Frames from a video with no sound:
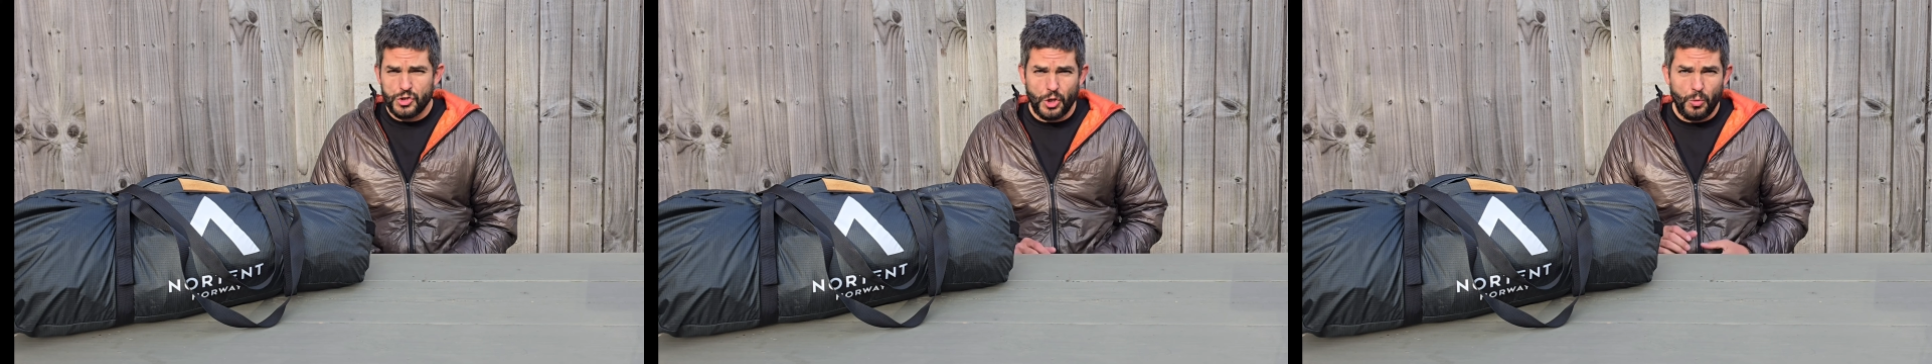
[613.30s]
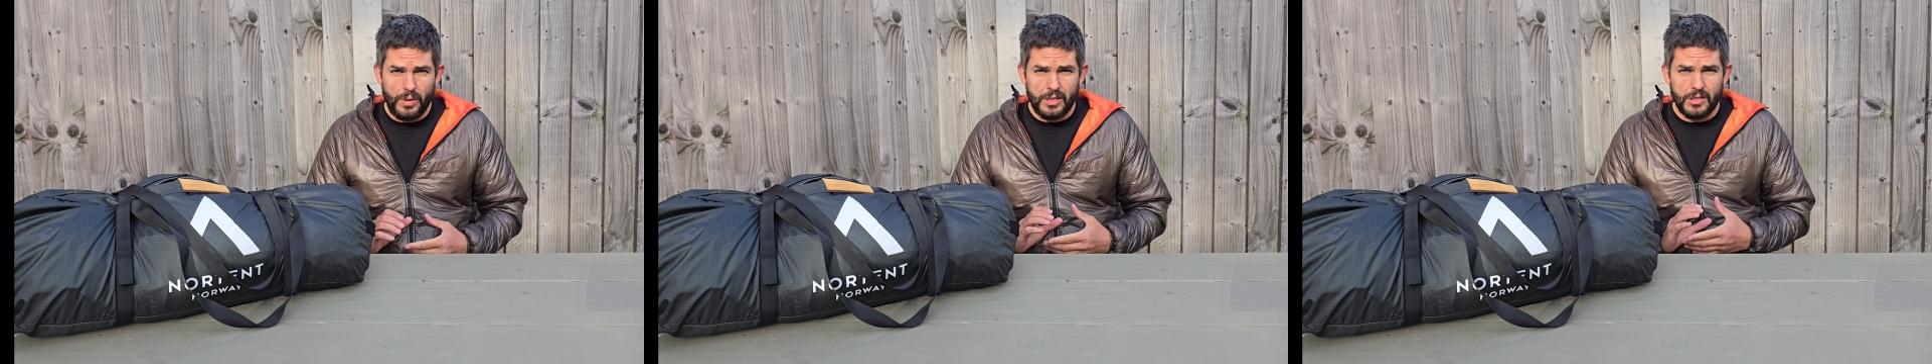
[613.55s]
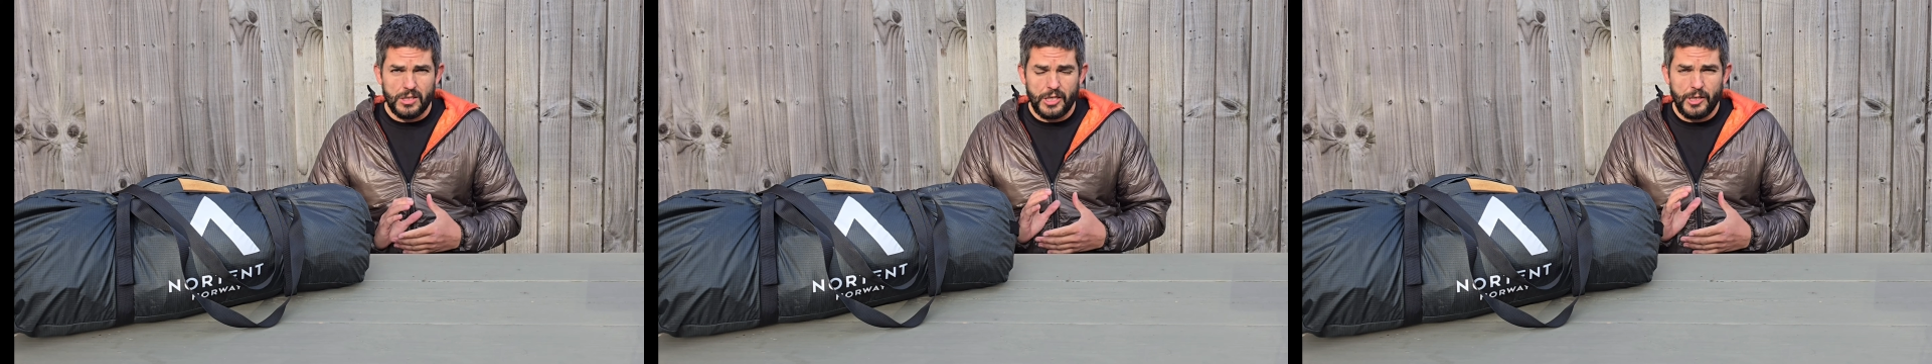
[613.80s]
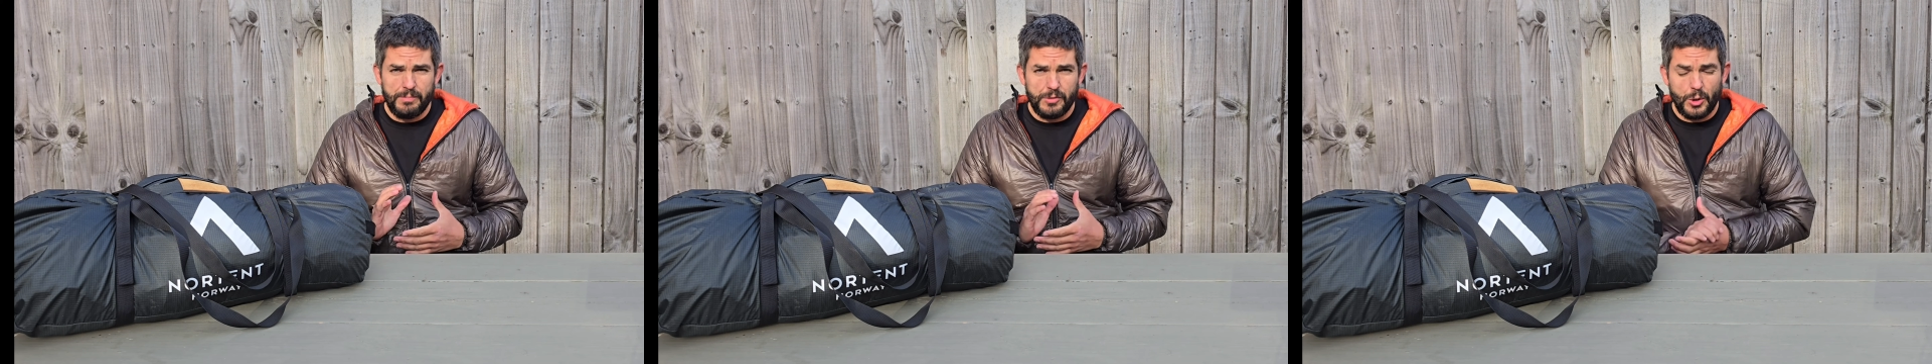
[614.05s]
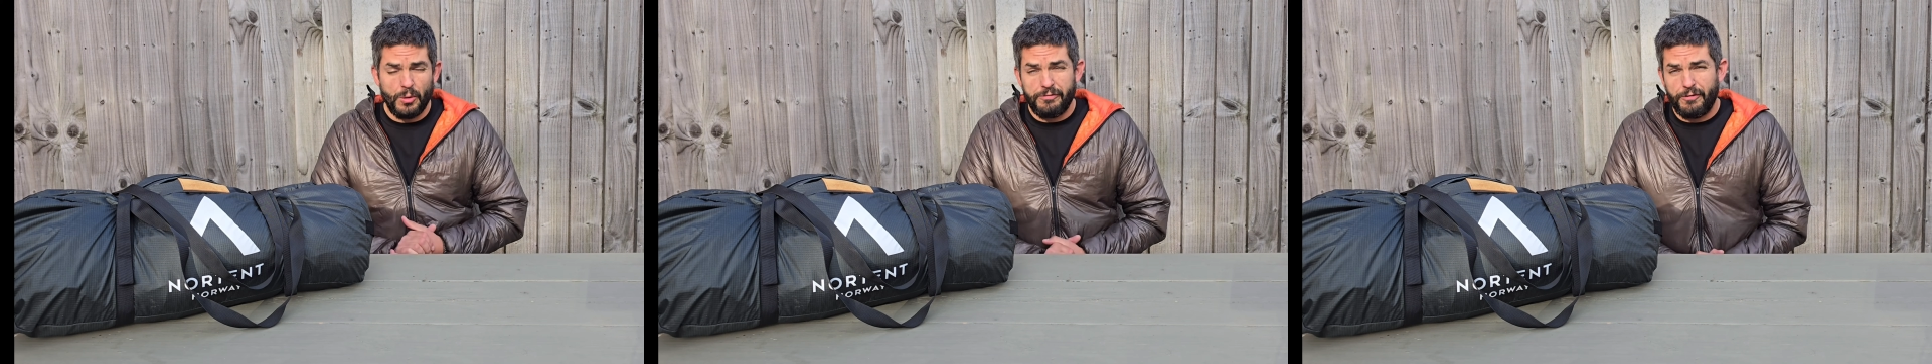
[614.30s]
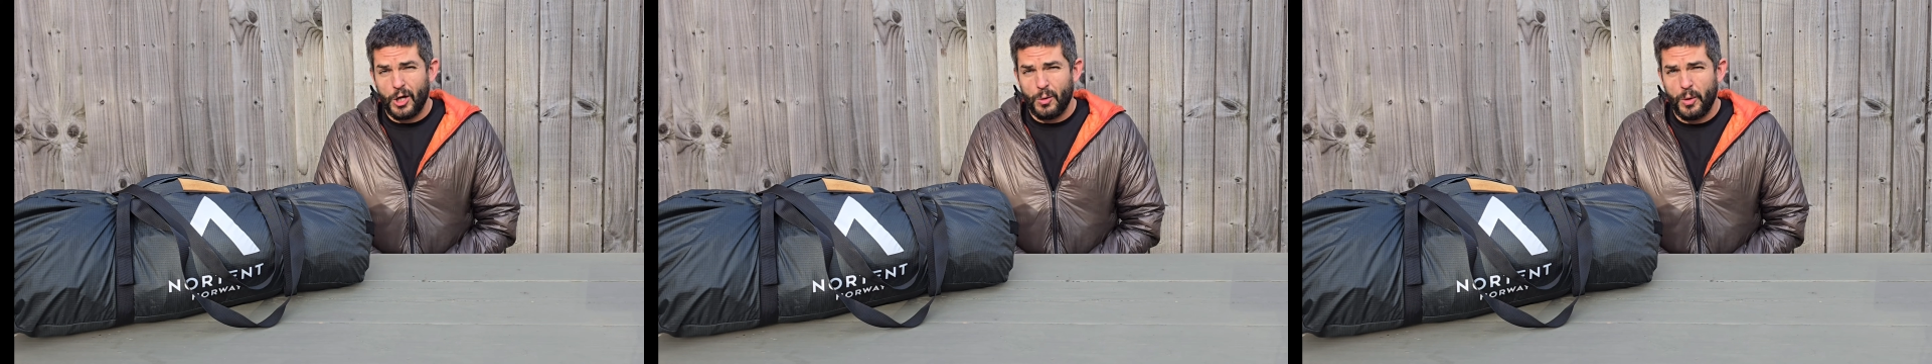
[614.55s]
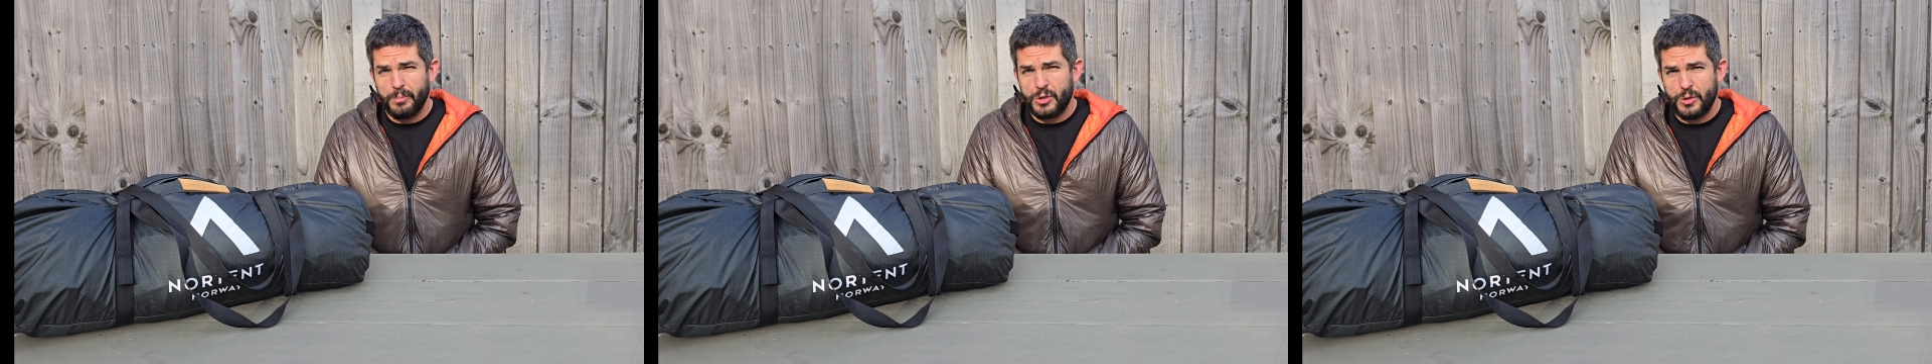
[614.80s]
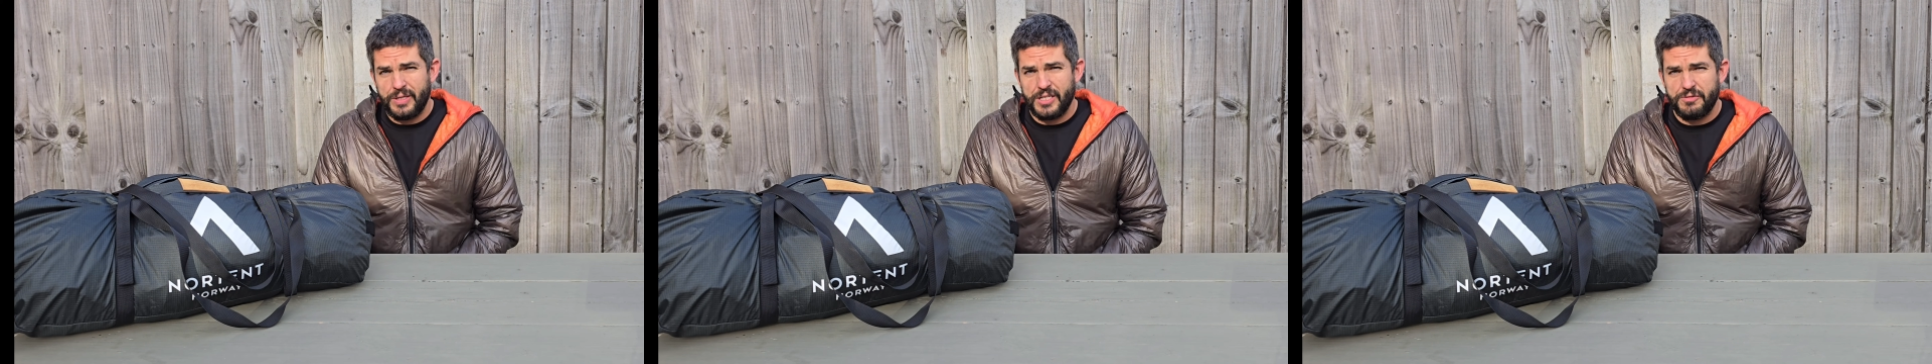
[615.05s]
So we'll do a follow-up
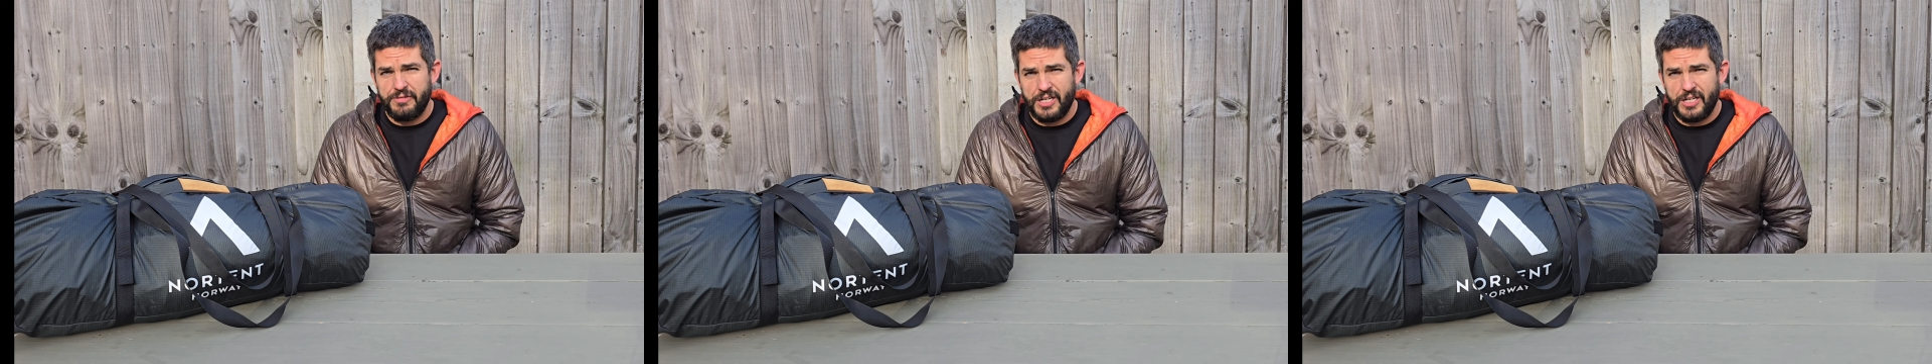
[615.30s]
to this